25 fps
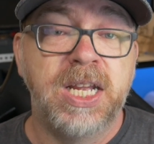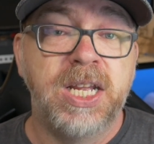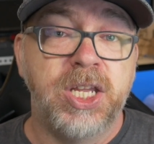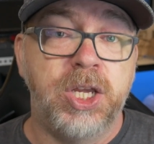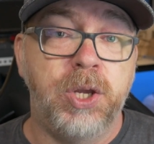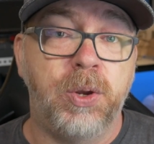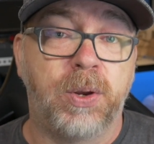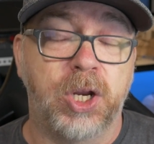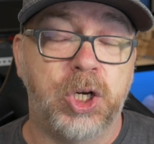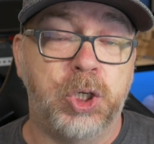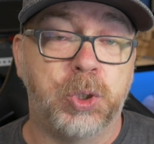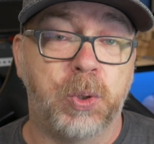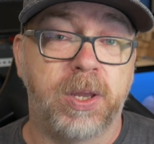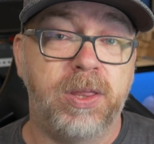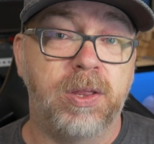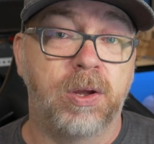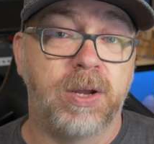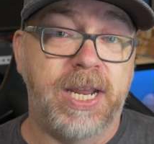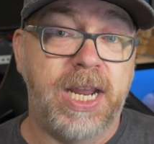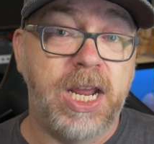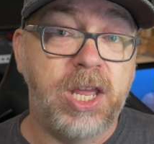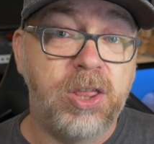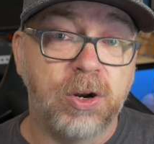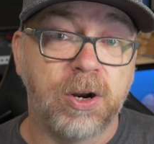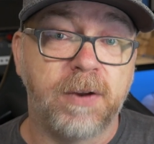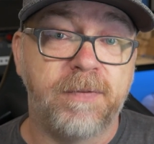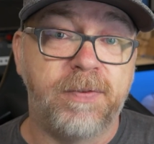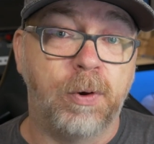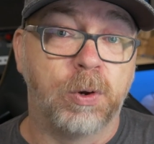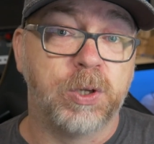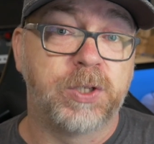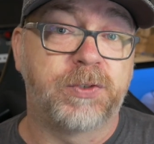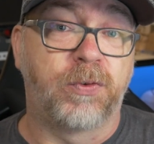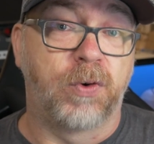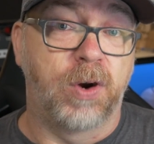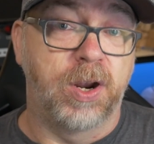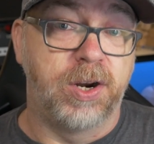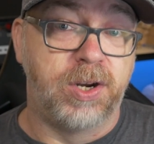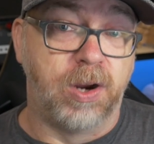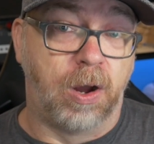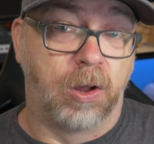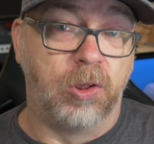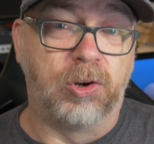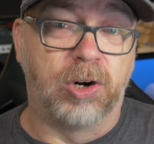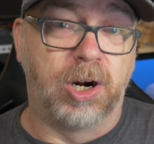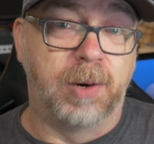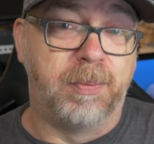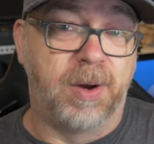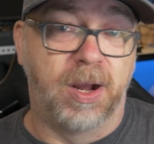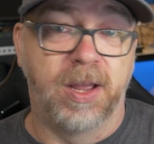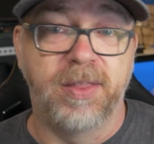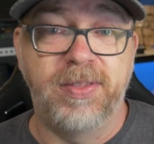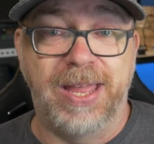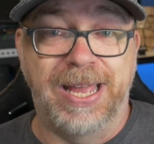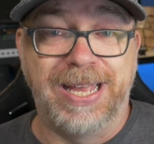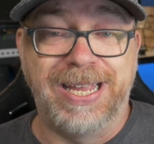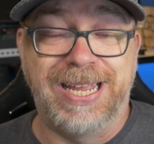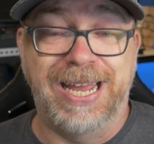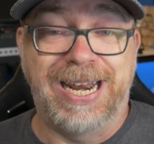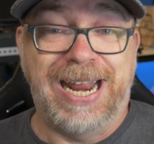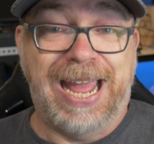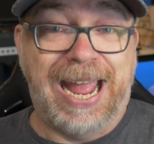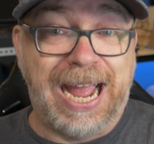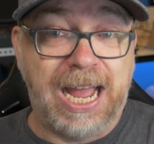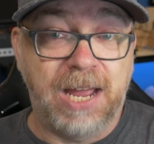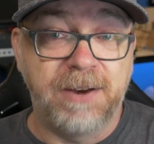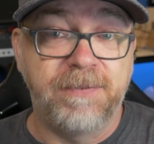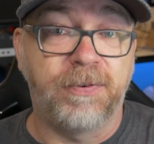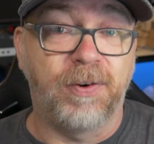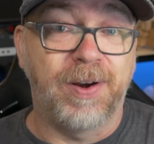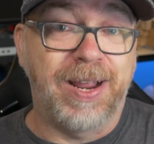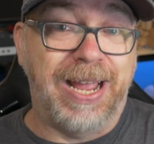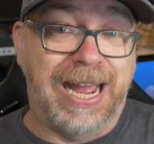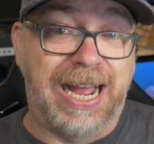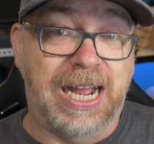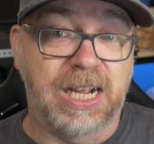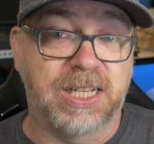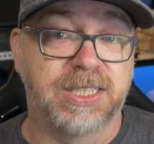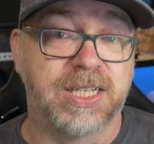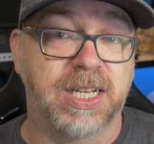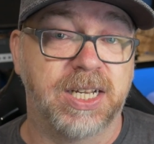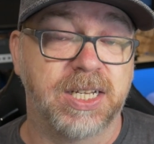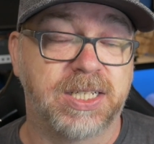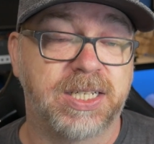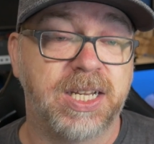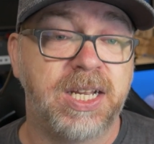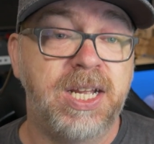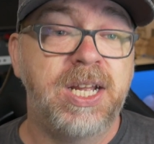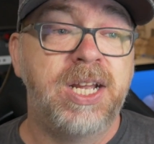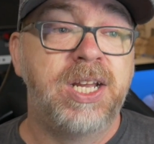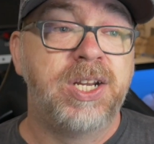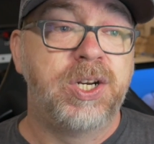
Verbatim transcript: you can join either of those for a dollar a month and get ad-free access